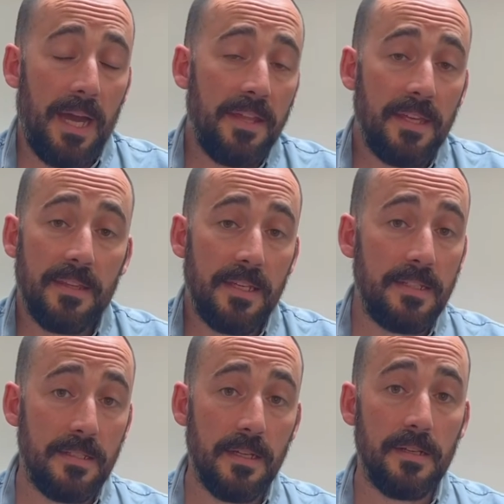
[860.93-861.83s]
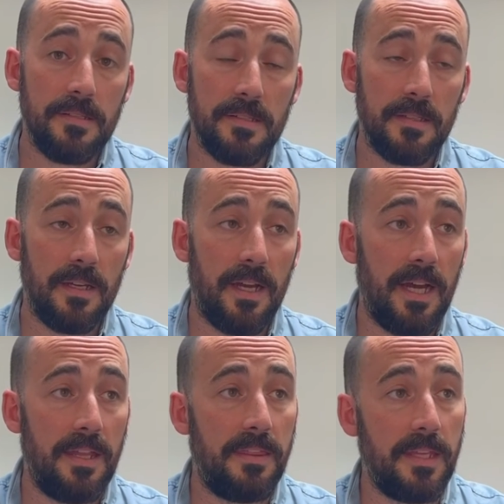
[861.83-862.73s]
I think that it does.
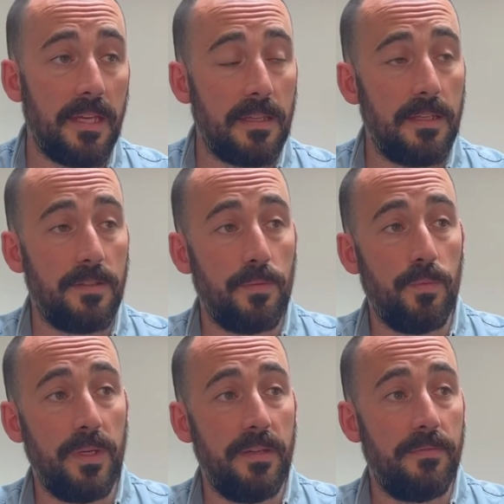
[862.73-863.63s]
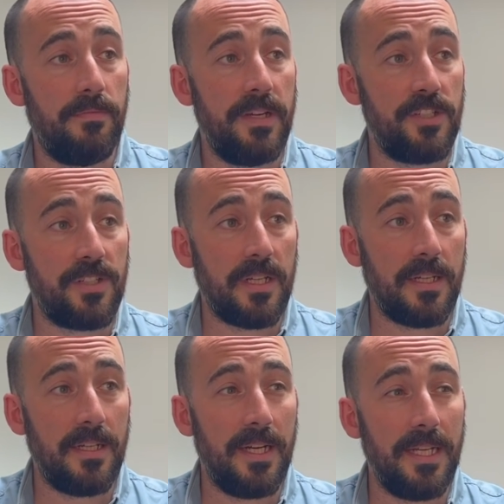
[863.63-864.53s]
I think that we've reached a
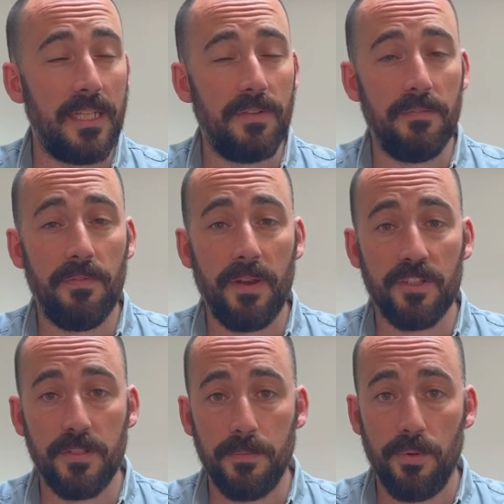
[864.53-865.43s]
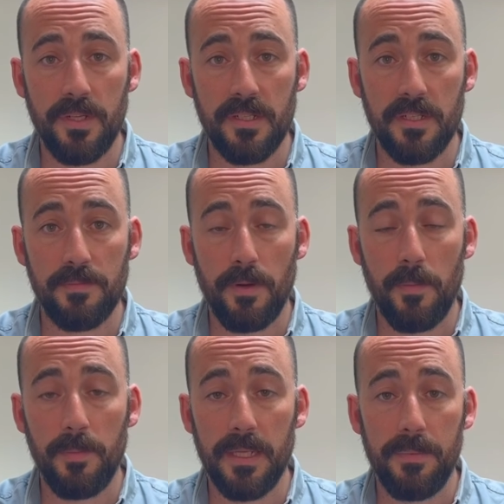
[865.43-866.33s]
kind of an inflection point, and it's
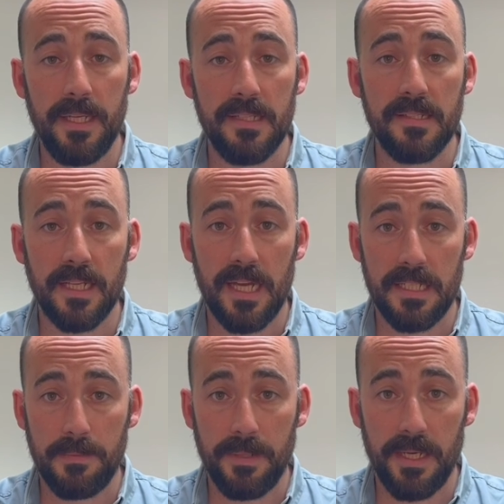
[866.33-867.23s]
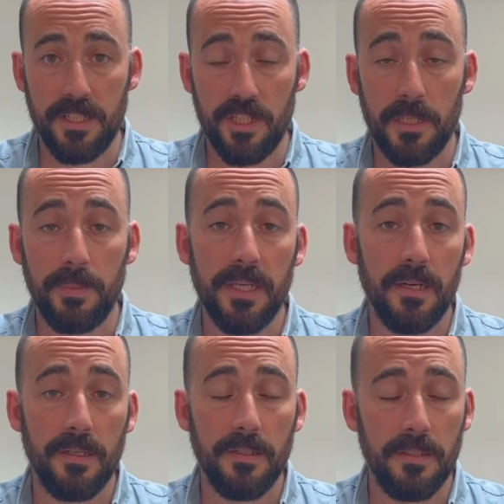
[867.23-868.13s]
probably being instigated by
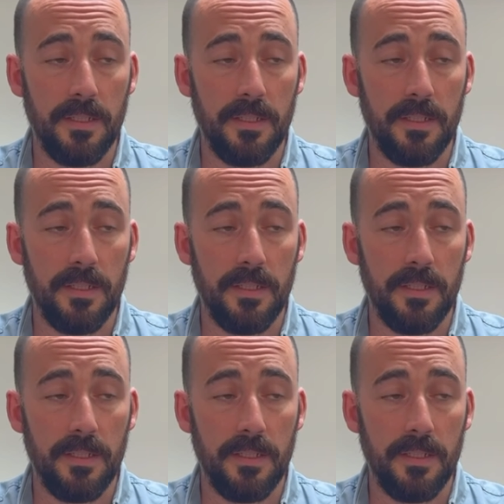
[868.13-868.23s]
GDPR.